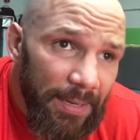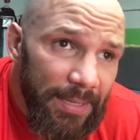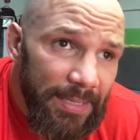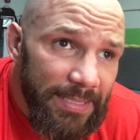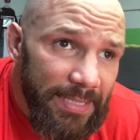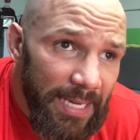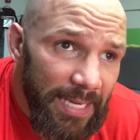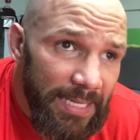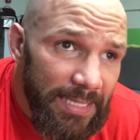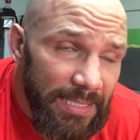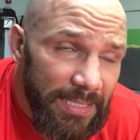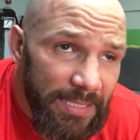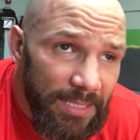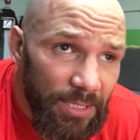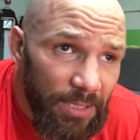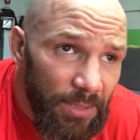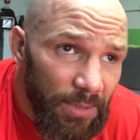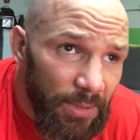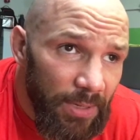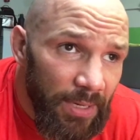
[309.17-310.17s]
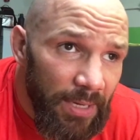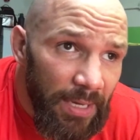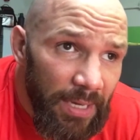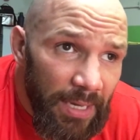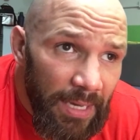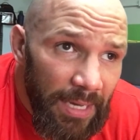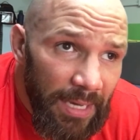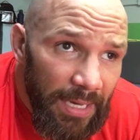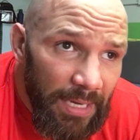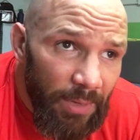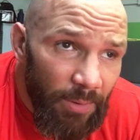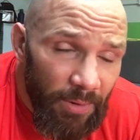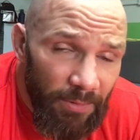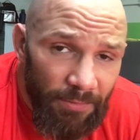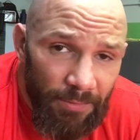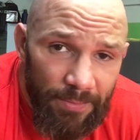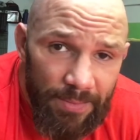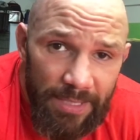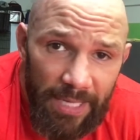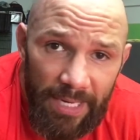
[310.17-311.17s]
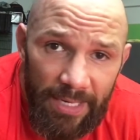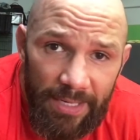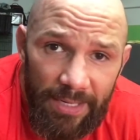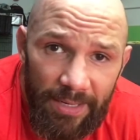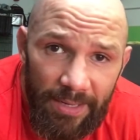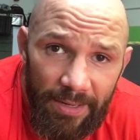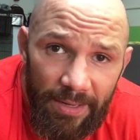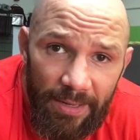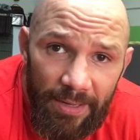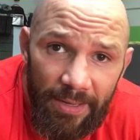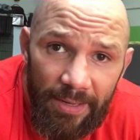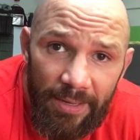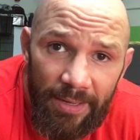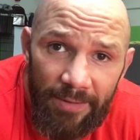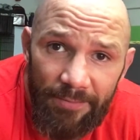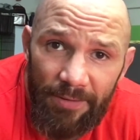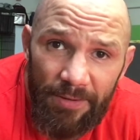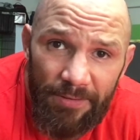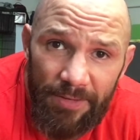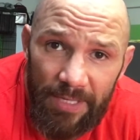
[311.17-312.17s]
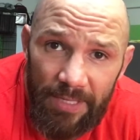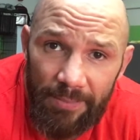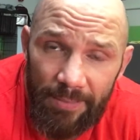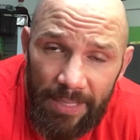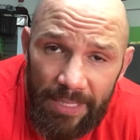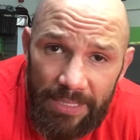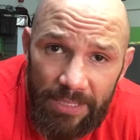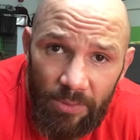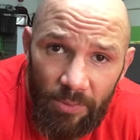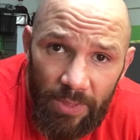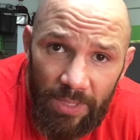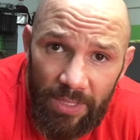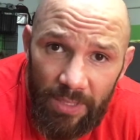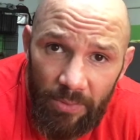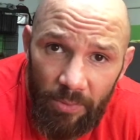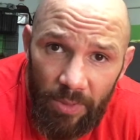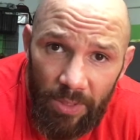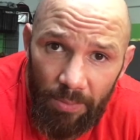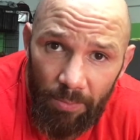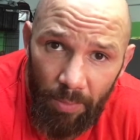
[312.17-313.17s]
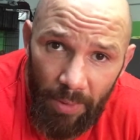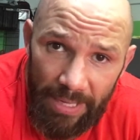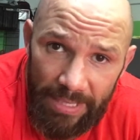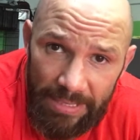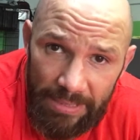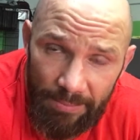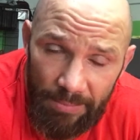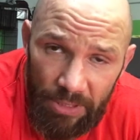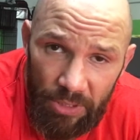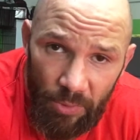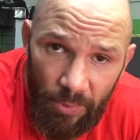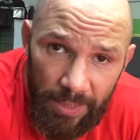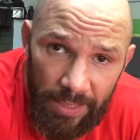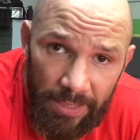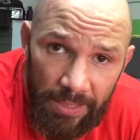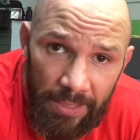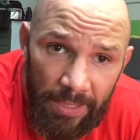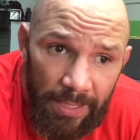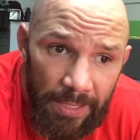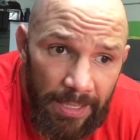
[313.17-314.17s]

It takes you anywhere from 10 to 15 minutes with breaks in between.